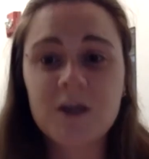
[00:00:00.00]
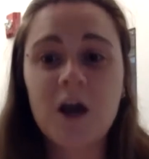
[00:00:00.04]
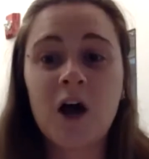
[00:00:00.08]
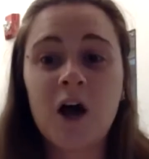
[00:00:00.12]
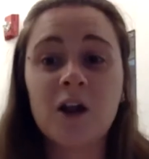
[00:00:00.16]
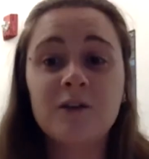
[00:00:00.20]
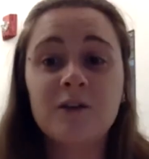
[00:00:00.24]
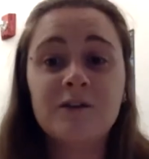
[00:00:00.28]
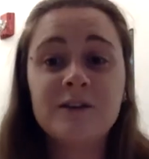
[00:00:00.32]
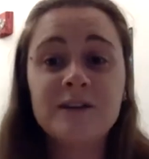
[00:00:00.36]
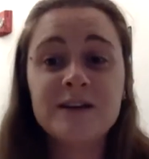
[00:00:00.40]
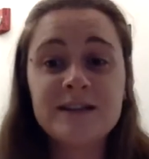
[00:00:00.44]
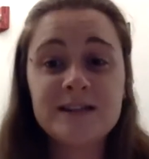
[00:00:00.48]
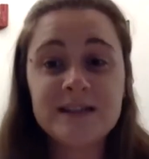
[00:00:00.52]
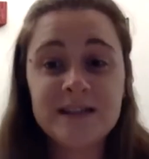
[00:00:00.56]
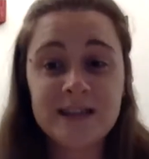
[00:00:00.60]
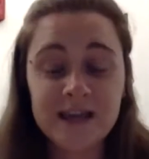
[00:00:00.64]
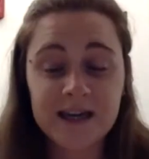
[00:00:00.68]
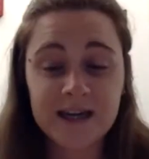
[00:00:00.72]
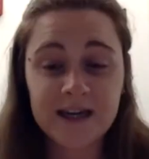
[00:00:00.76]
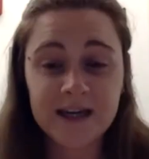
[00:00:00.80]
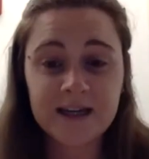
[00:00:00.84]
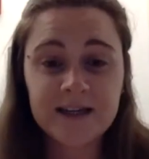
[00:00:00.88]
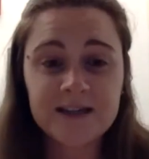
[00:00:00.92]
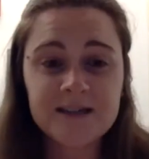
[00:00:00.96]
All of these
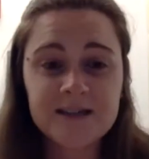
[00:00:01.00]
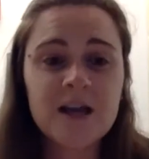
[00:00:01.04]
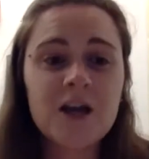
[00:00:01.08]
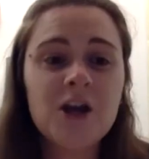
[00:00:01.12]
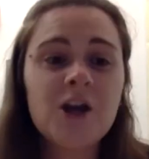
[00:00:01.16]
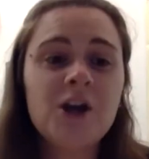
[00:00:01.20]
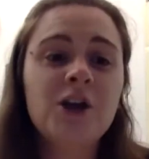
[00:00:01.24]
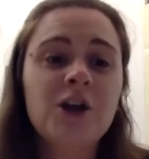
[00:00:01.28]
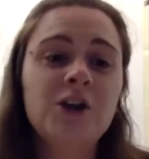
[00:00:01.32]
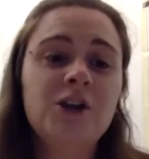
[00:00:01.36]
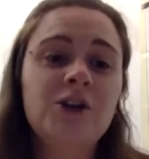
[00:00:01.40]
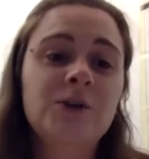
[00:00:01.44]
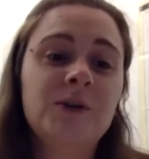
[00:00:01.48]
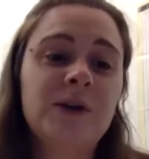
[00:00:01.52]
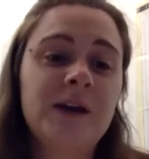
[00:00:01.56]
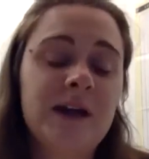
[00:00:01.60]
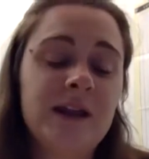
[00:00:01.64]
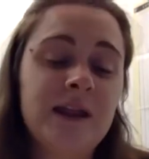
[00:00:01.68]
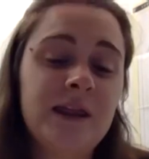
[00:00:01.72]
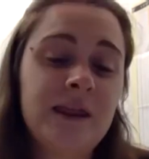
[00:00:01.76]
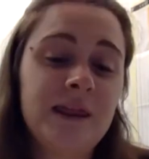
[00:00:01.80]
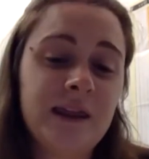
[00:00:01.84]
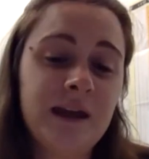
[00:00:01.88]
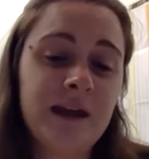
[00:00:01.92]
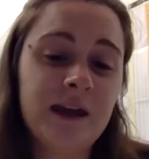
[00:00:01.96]
things you
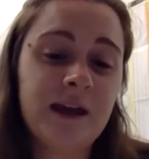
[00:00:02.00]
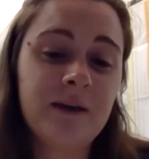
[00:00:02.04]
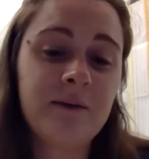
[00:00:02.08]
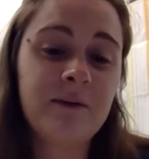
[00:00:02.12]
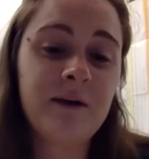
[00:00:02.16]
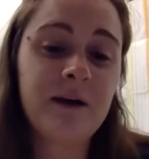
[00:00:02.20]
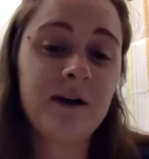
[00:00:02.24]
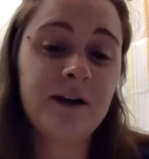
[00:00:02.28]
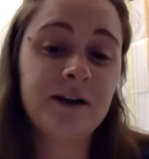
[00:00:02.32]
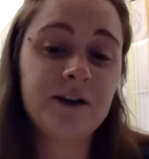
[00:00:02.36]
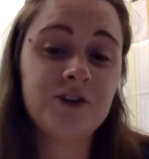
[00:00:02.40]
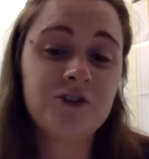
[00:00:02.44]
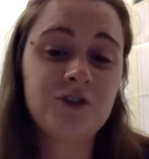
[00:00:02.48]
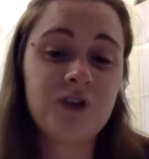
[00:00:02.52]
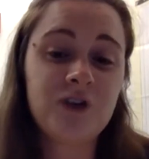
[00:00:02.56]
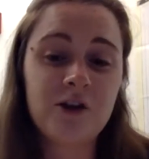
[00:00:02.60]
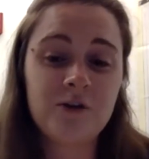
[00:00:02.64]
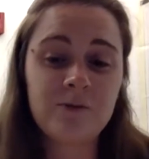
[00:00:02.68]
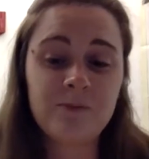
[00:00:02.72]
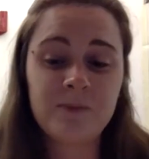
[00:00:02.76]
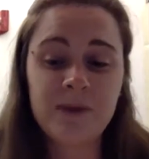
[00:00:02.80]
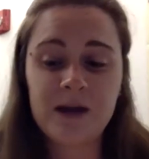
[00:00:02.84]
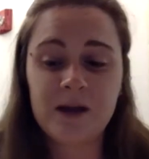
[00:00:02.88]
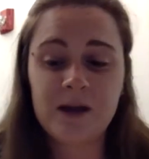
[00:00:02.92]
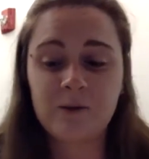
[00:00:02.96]
can think about and try
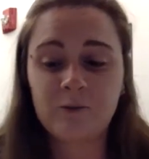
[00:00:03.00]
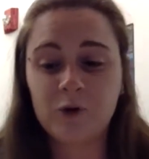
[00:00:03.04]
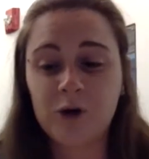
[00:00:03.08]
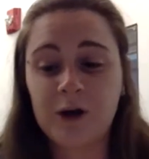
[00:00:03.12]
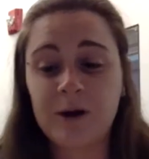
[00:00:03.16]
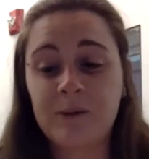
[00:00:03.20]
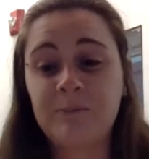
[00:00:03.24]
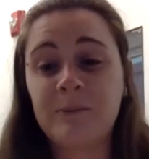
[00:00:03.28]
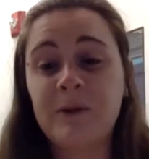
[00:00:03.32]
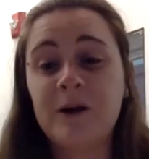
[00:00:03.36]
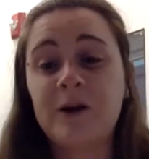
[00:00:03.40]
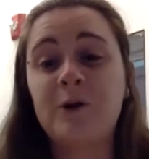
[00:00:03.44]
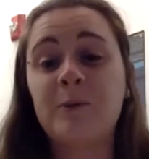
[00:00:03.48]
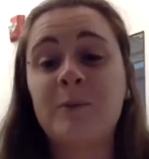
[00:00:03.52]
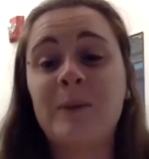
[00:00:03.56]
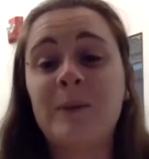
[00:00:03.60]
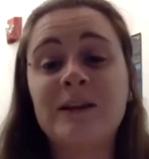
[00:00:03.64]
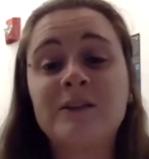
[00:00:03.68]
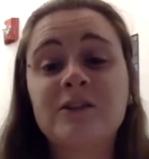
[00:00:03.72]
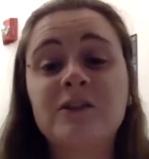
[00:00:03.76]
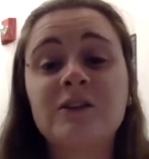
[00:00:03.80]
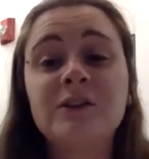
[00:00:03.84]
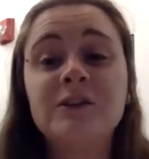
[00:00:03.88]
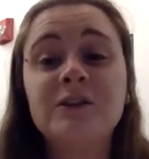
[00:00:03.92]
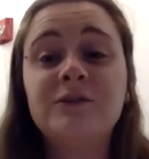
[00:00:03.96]
to make more
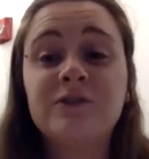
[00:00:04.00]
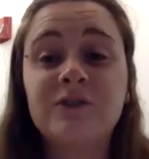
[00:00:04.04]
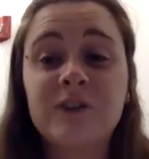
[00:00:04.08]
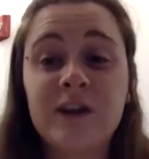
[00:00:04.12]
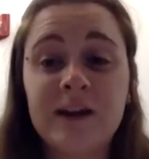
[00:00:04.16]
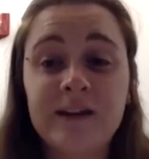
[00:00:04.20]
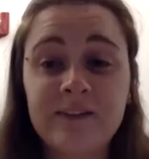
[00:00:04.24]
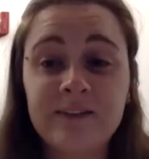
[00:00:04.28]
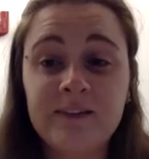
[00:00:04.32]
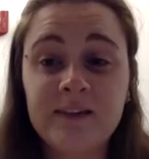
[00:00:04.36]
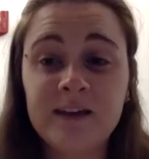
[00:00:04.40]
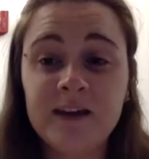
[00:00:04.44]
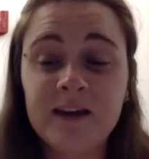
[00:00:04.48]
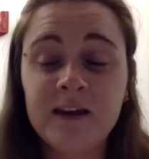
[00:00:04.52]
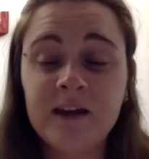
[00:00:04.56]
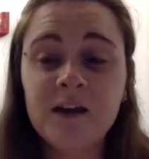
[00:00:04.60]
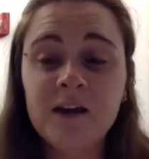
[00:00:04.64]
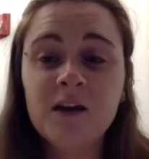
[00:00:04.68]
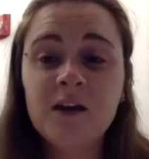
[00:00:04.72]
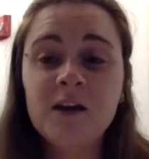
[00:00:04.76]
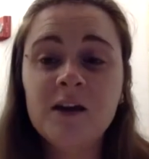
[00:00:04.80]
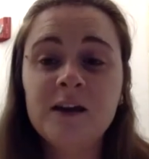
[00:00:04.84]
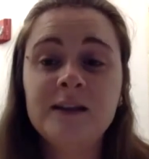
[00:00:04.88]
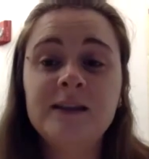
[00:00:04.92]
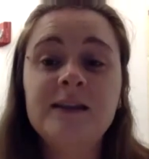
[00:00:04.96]
environmentally friendly
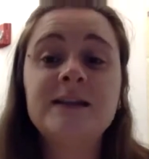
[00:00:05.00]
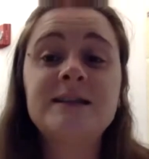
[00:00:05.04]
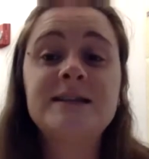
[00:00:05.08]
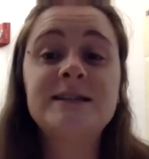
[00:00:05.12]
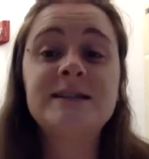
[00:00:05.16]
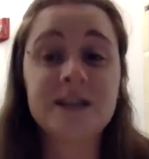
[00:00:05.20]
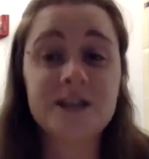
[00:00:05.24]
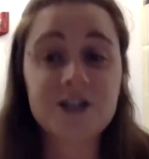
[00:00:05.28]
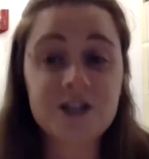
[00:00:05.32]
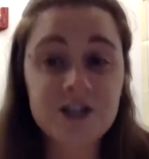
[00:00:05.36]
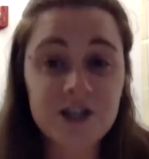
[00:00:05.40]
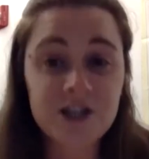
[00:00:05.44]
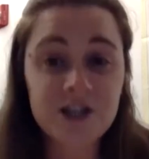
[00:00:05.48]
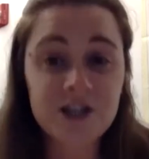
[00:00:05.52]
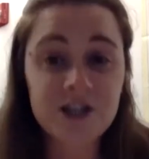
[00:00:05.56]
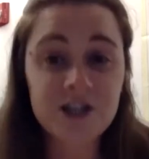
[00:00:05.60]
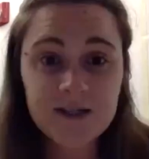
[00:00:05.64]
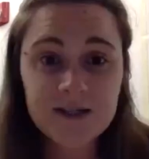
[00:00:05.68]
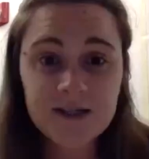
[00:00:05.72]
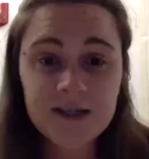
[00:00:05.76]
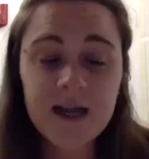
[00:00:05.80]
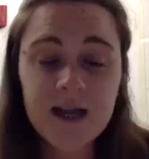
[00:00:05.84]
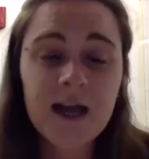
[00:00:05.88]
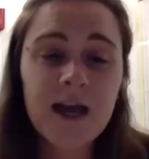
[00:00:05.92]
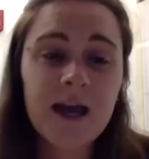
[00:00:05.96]

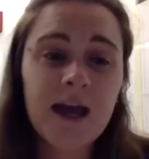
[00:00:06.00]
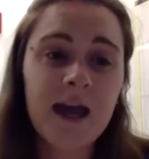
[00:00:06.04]
decisions.